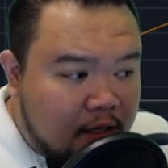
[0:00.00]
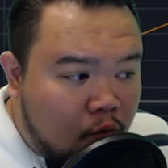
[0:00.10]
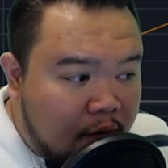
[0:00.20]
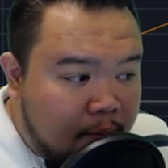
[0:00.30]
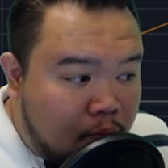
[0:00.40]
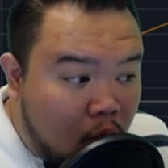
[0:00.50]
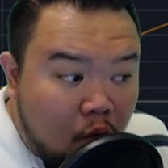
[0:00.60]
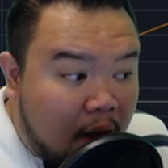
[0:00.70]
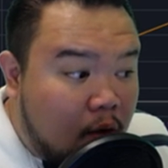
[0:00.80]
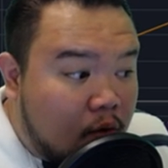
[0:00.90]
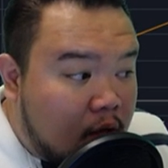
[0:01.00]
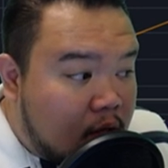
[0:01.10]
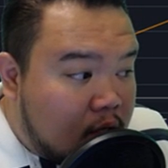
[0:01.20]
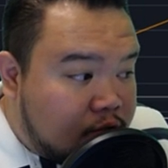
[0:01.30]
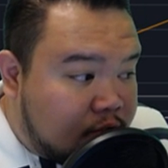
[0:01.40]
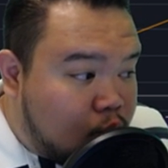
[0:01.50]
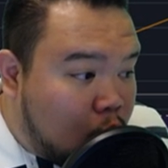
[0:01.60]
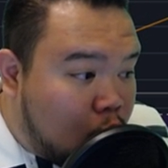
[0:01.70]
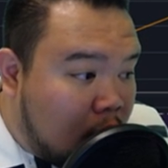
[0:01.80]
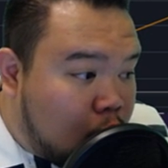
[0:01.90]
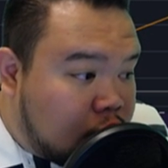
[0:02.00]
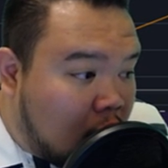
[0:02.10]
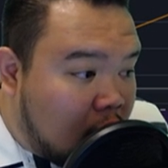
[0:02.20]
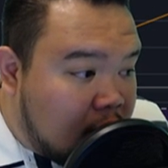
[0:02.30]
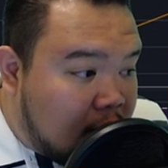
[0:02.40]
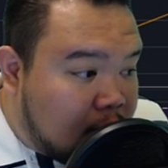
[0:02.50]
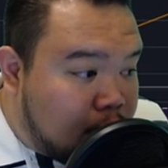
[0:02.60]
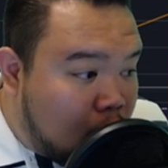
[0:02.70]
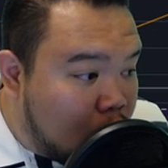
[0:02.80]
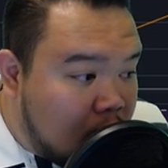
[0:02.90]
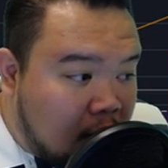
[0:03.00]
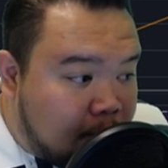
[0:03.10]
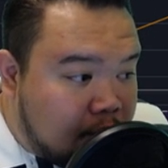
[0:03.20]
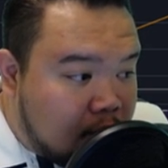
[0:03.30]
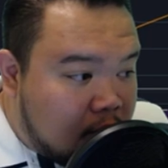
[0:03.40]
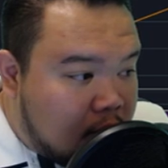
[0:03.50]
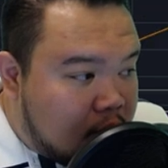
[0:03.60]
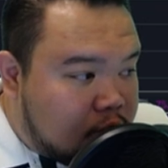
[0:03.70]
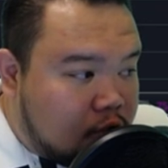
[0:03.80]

that it already, oh wow, just while we're talking, it broke up.